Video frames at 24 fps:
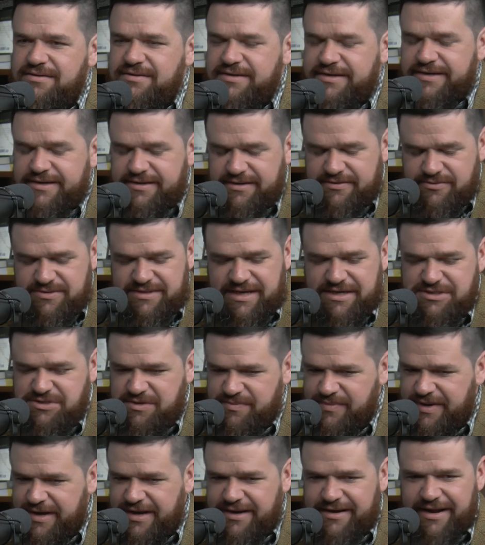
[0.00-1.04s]
Uh, it was
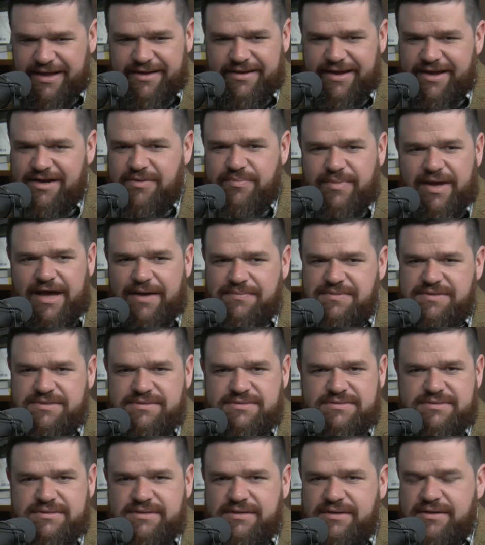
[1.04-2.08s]
actually by an
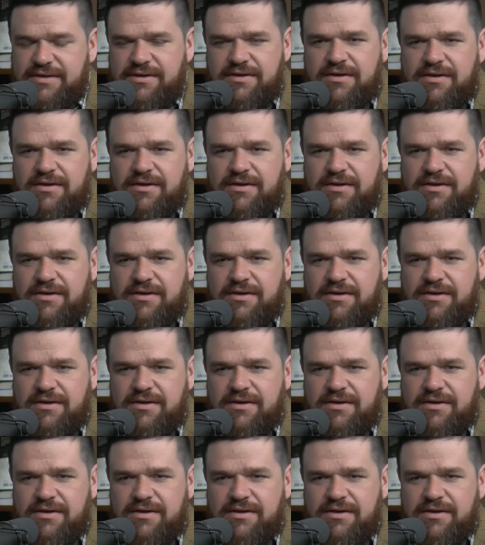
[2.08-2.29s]
Anabaptist,